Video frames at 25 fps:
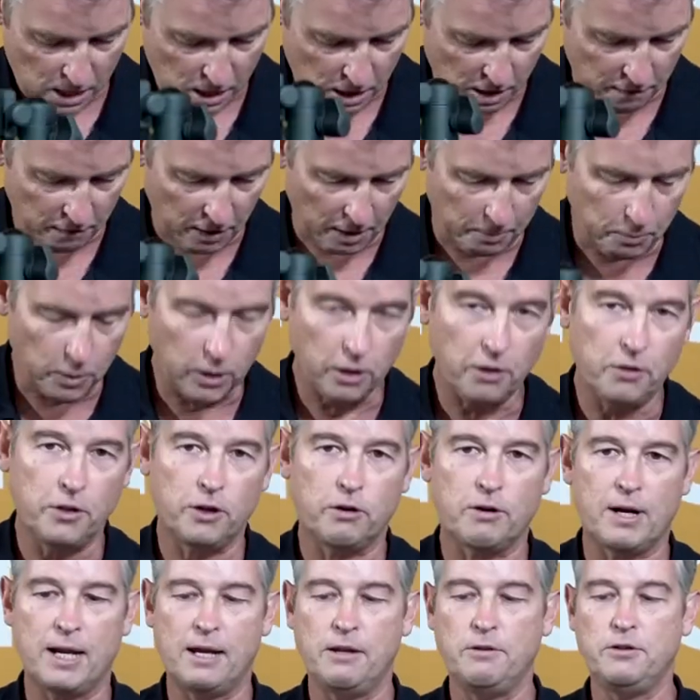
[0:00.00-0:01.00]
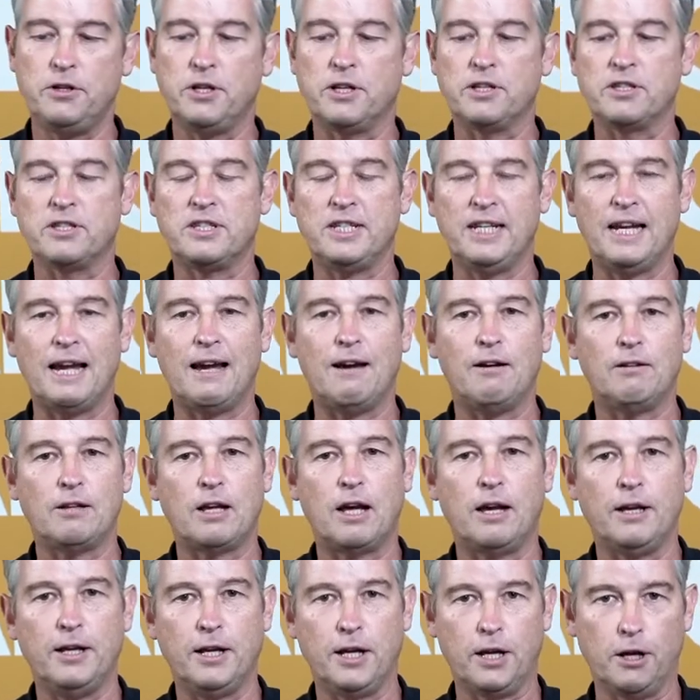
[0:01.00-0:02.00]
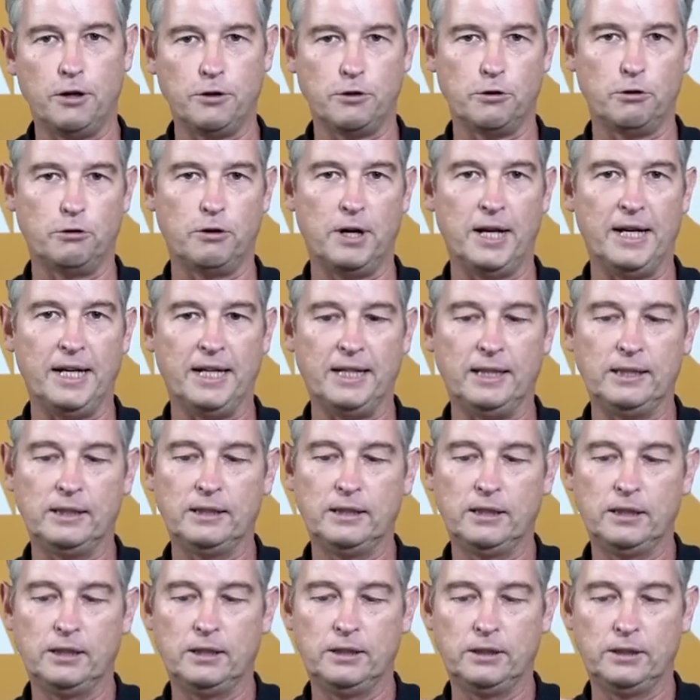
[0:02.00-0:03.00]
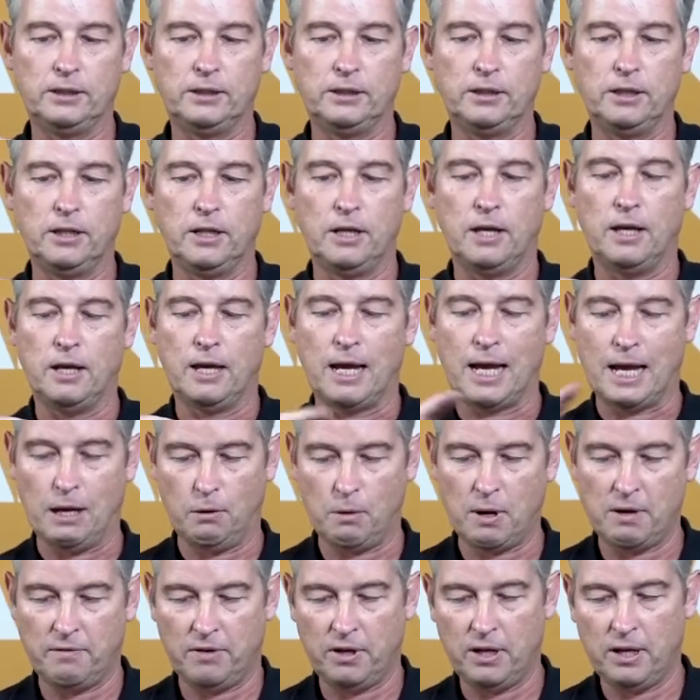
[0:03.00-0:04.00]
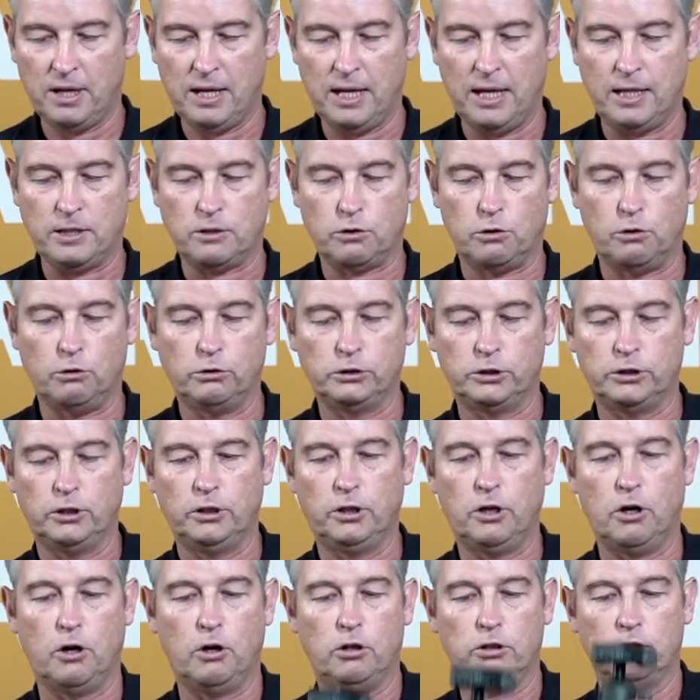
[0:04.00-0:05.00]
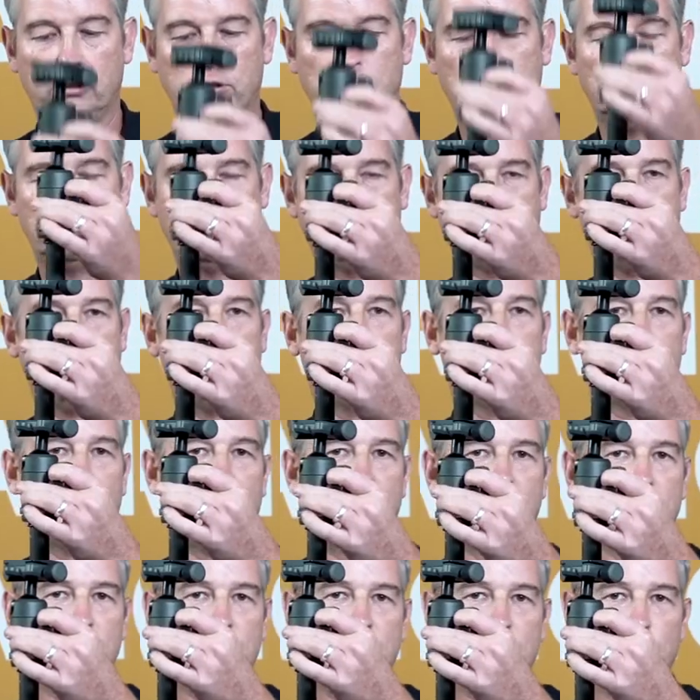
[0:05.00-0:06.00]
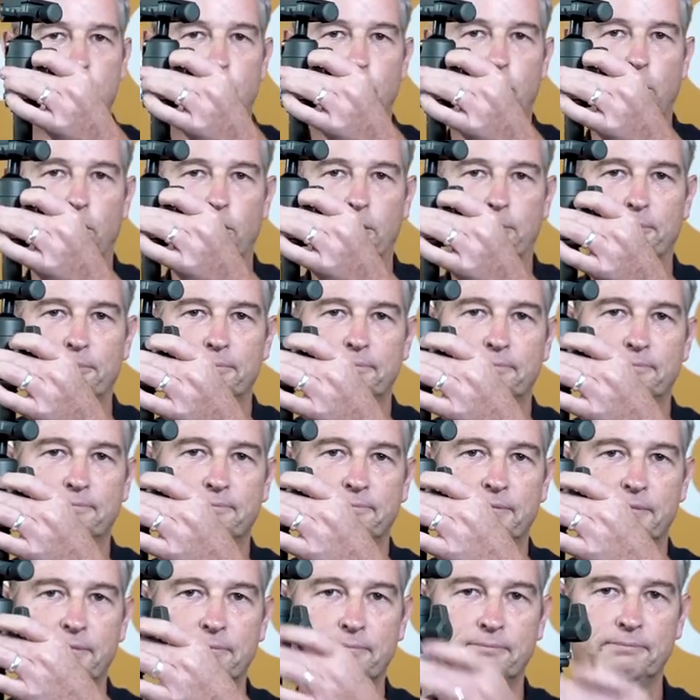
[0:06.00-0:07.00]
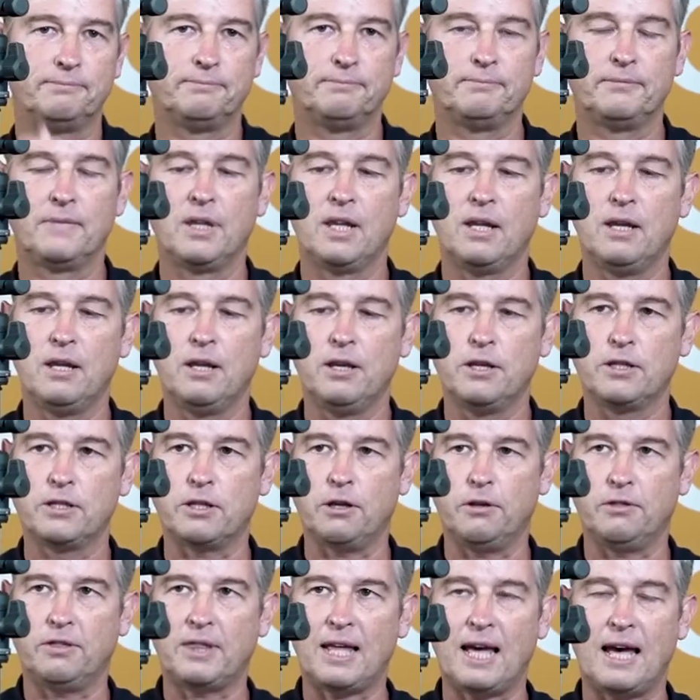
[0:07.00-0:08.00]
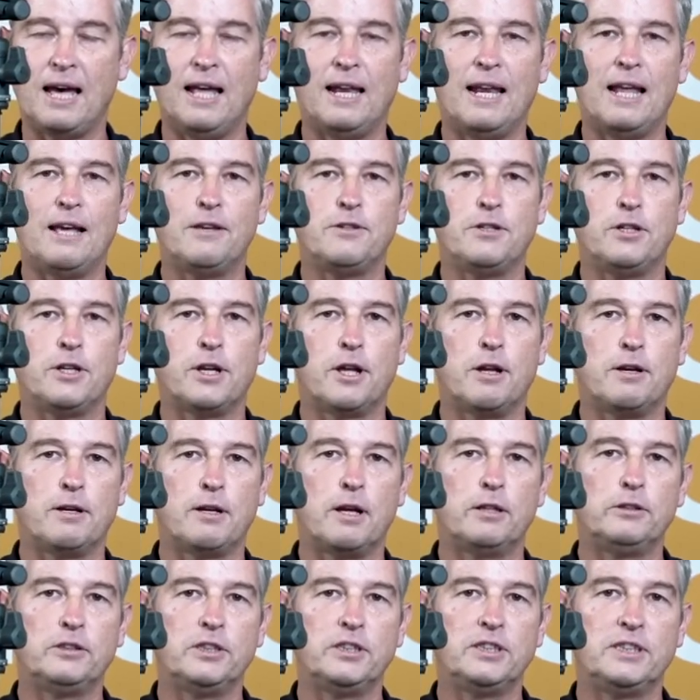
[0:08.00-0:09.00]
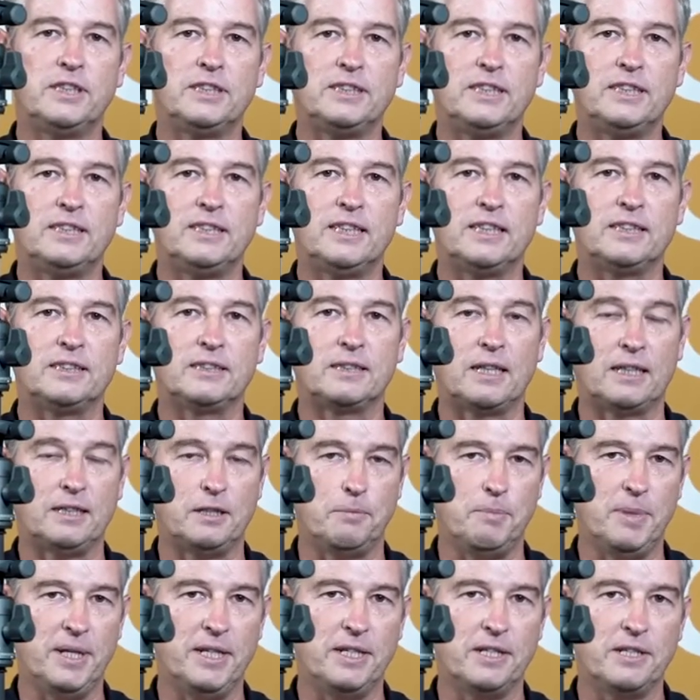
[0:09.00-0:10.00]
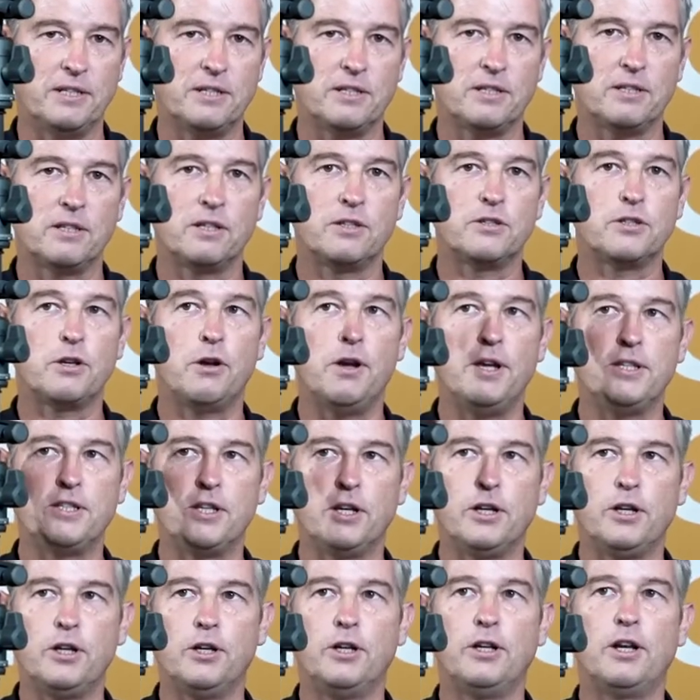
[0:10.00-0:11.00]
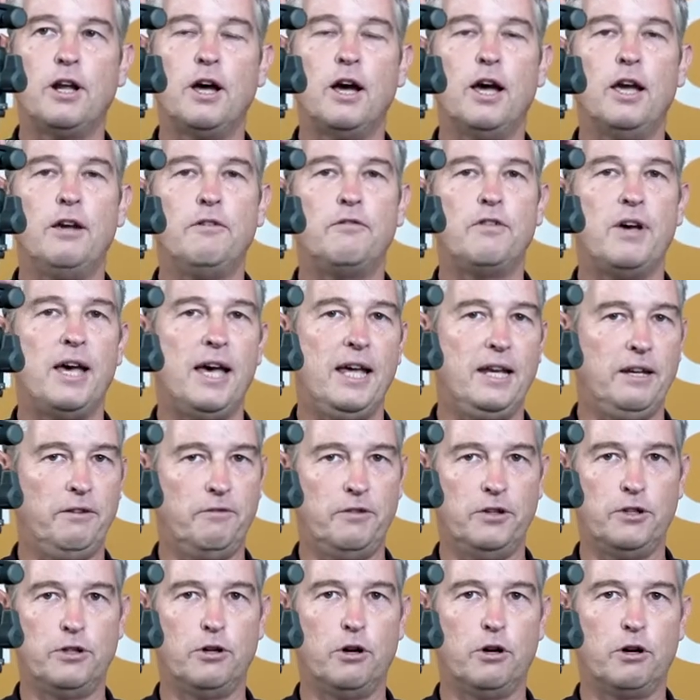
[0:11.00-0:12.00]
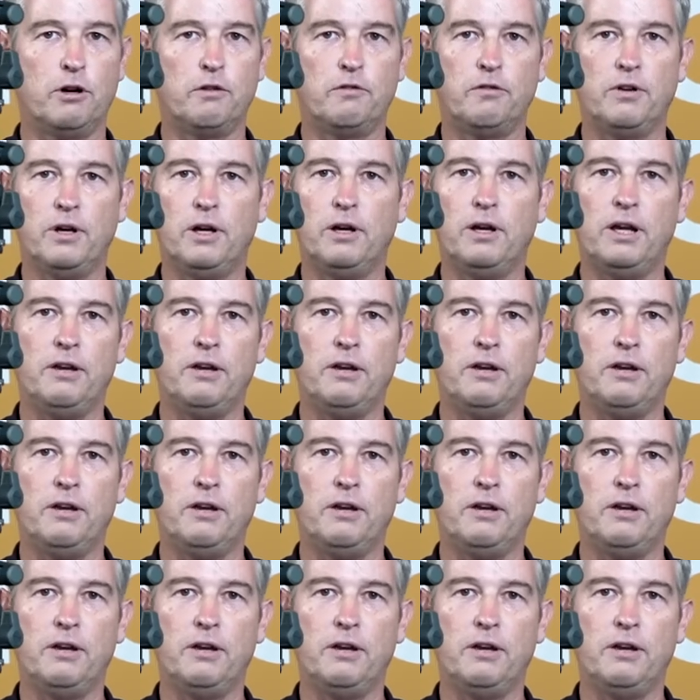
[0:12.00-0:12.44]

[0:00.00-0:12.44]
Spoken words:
If I put it on the ground, you can see how high it goes already. However, it's also got a second central column. So that allows it to go to 166 centimeters. So it's a good height for any photographer.